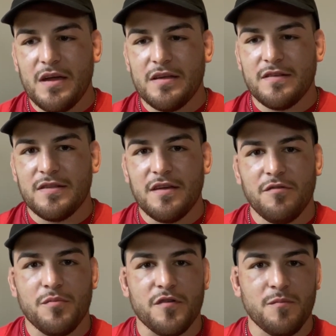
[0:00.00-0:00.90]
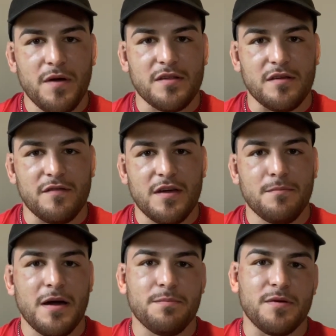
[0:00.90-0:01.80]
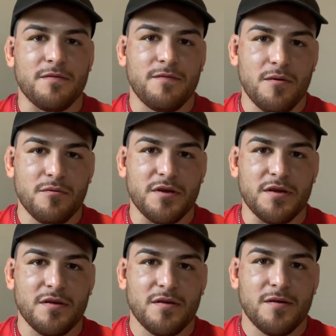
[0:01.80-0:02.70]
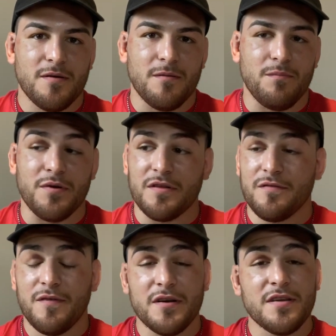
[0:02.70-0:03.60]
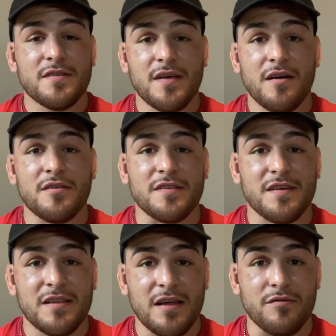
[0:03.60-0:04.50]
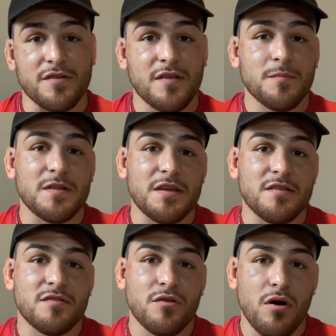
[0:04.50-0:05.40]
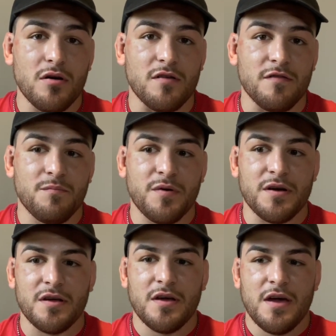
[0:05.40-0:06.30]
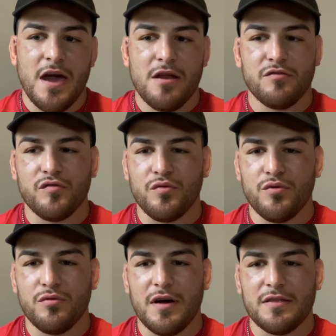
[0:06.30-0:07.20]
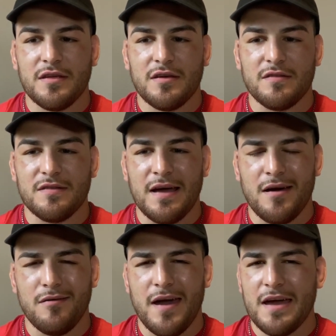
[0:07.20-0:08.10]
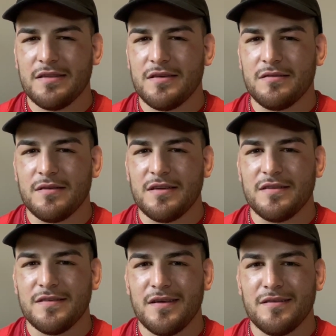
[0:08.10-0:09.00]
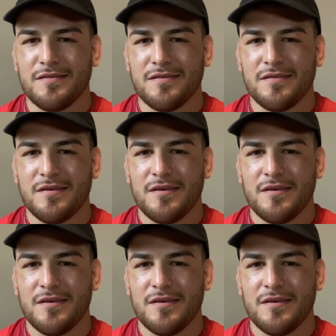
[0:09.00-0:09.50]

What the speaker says: it's a different perspective. It might be phony, but it's funny as hell, and it's clever, it's something he's thought of. But Henr Cejudo, I think, is now acting, in a sense,